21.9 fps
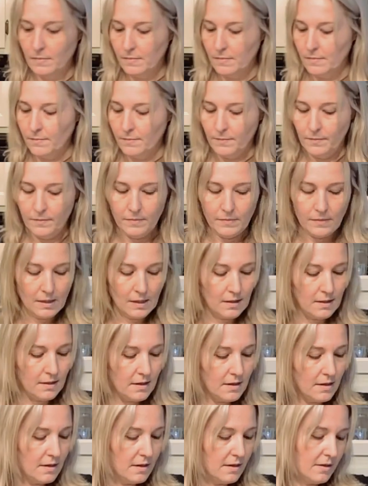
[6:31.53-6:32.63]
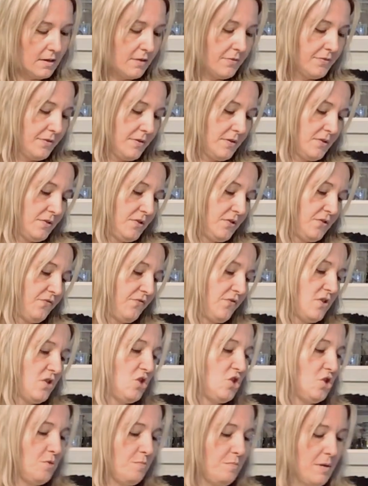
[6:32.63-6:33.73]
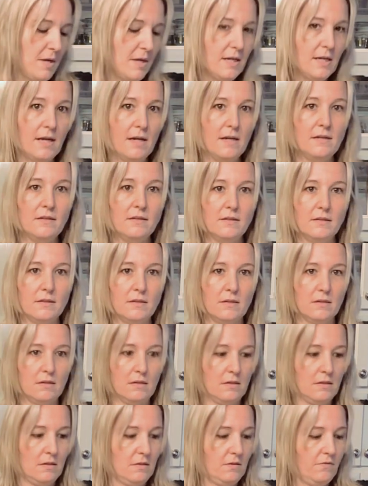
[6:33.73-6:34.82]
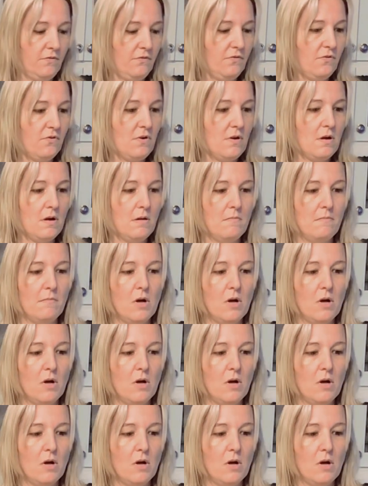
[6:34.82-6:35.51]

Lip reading: Okay, I got this French baguette from